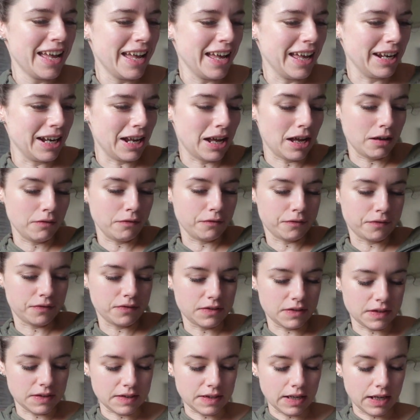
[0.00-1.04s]
And I have
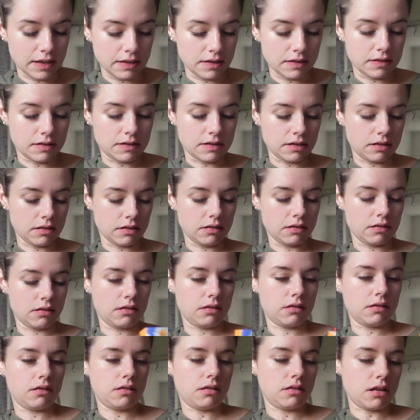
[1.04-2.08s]
decided,
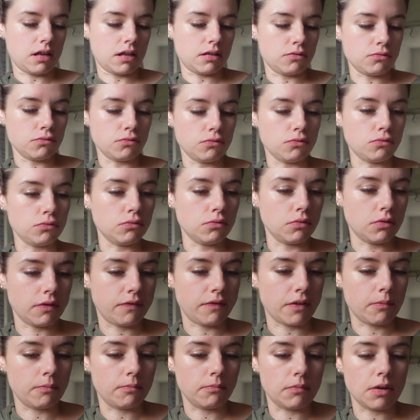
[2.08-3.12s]
I don't know
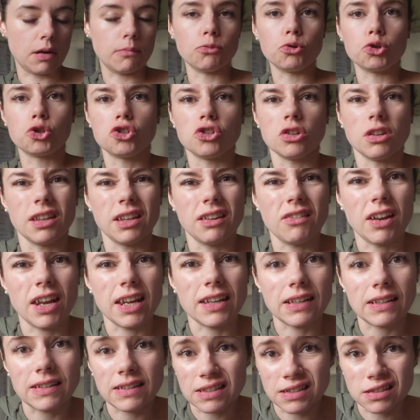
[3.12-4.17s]
if I'm emotionally
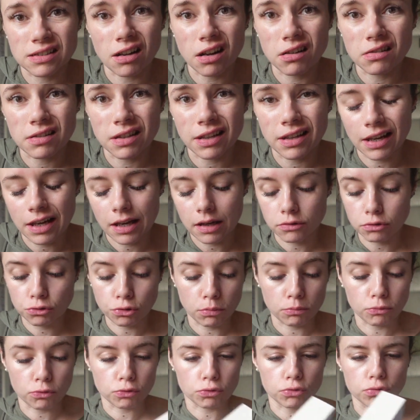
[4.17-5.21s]
ready to start it yet, so
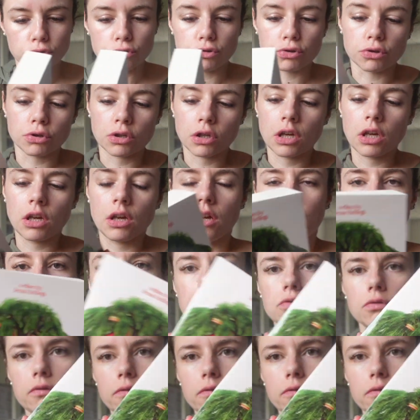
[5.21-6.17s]
I'm not going to. So